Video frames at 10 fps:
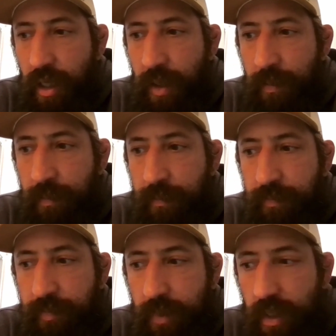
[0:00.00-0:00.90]
Um,
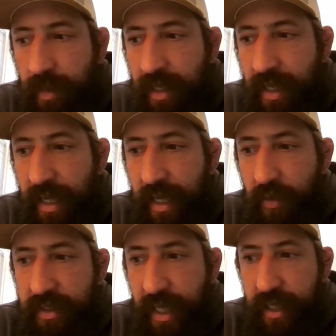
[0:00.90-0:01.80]
I mean, I
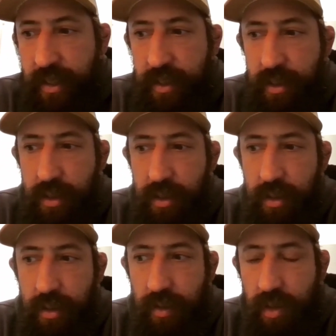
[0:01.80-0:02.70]
always had
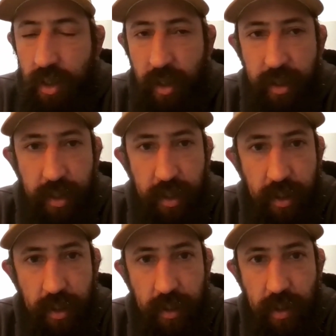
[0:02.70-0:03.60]
good
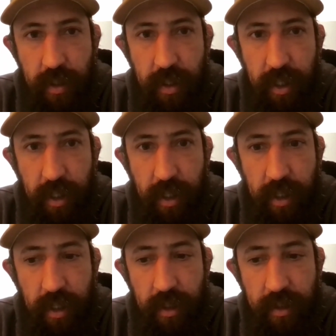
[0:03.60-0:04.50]
good
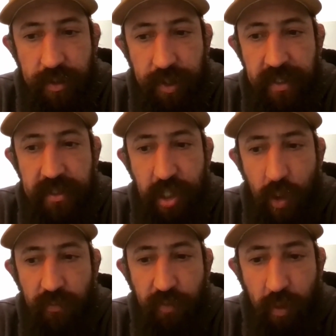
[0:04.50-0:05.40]
things
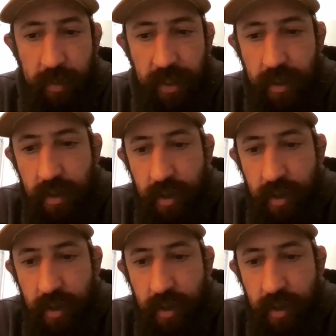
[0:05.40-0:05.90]
going for me.